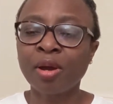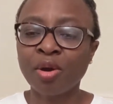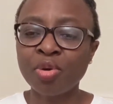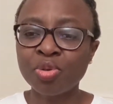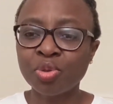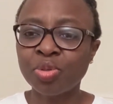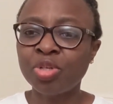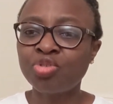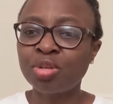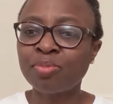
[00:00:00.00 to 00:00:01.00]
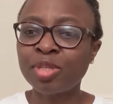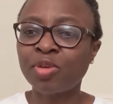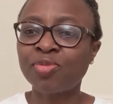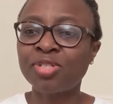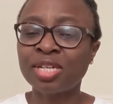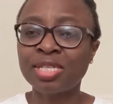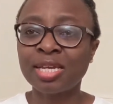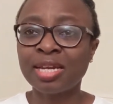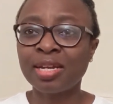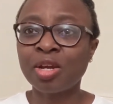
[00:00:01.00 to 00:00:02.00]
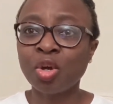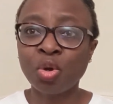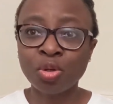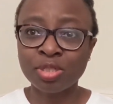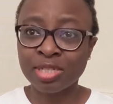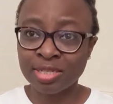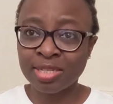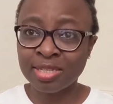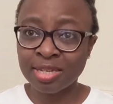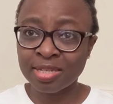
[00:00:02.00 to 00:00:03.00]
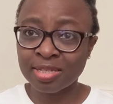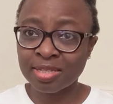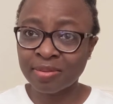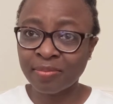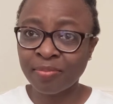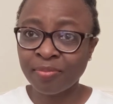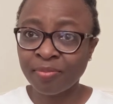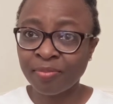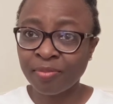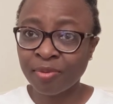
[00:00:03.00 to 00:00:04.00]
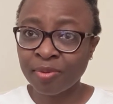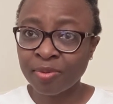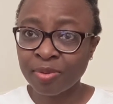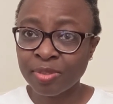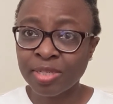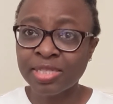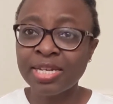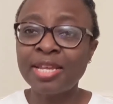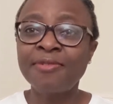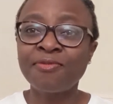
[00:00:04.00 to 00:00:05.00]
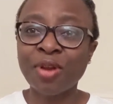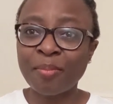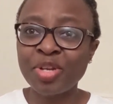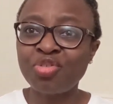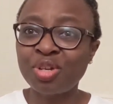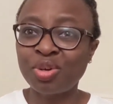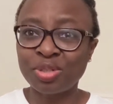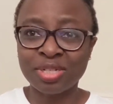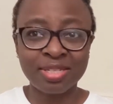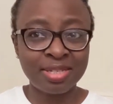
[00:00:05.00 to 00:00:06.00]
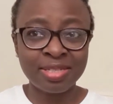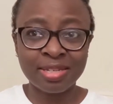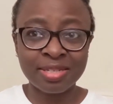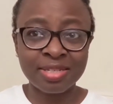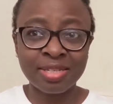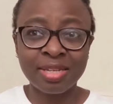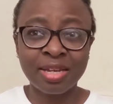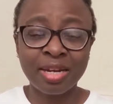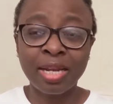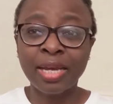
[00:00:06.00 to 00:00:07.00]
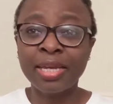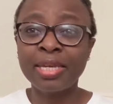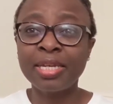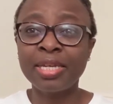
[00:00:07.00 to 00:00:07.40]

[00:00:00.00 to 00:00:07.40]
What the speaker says: Also, the treatment of certain gut diseases, certain inflammatory gut diseases like